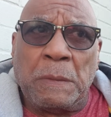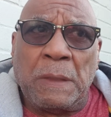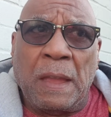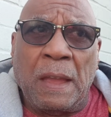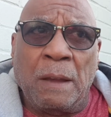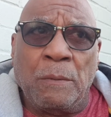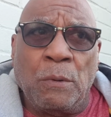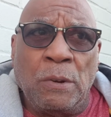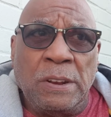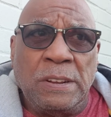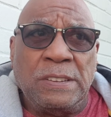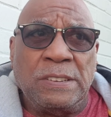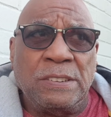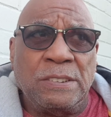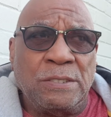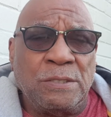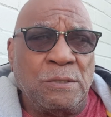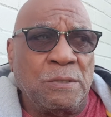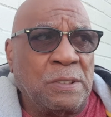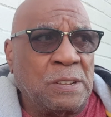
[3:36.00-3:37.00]
I wanted
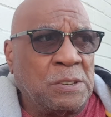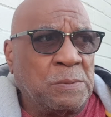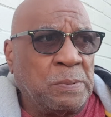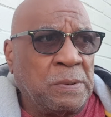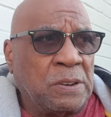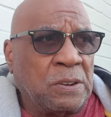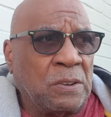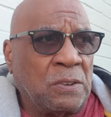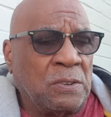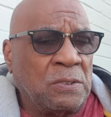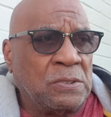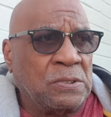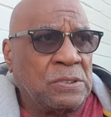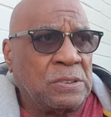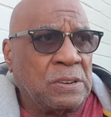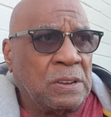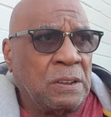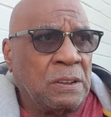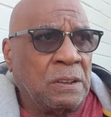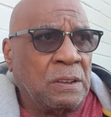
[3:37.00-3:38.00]
to do this
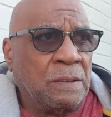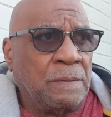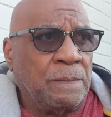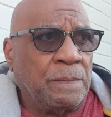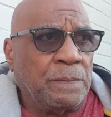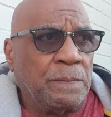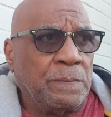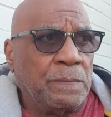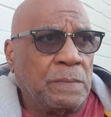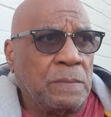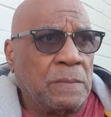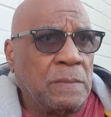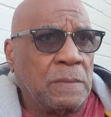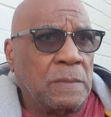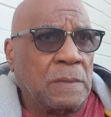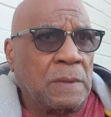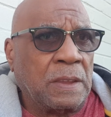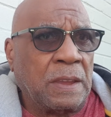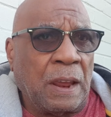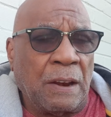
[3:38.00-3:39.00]
because
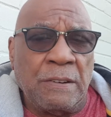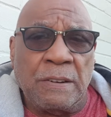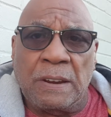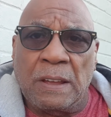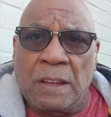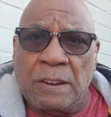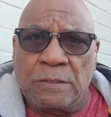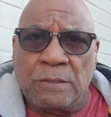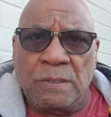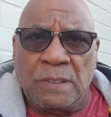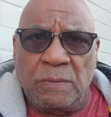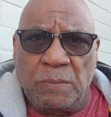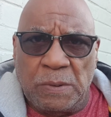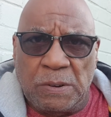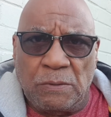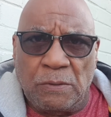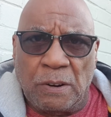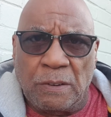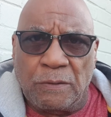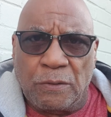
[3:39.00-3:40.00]
Carenado, they've
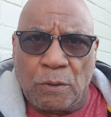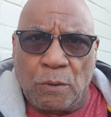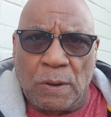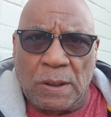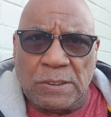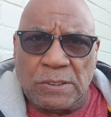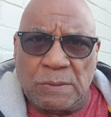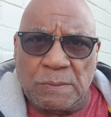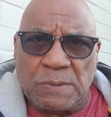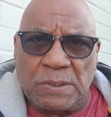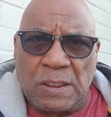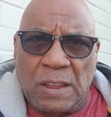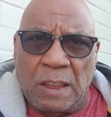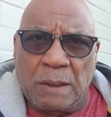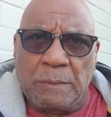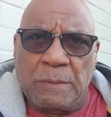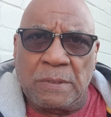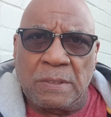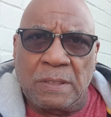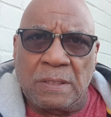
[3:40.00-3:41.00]
been around for quite some
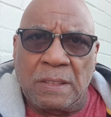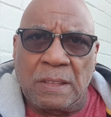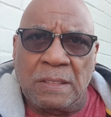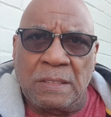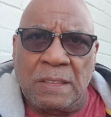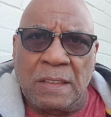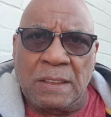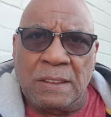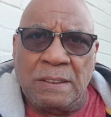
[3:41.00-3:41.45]
time, and